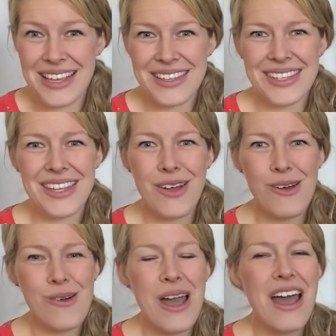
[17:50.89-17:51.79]

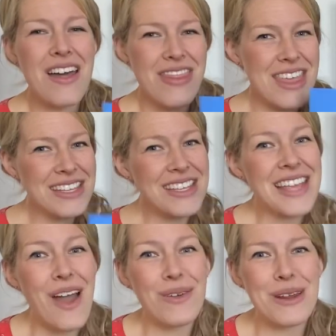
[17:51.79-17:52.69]
So this is
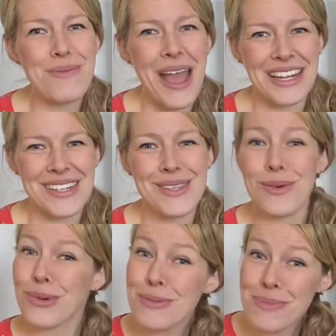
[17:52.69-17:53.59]
how we're going to practice the
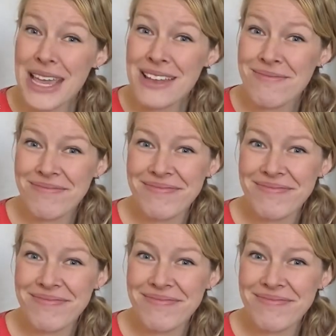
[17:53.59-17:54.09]
word be.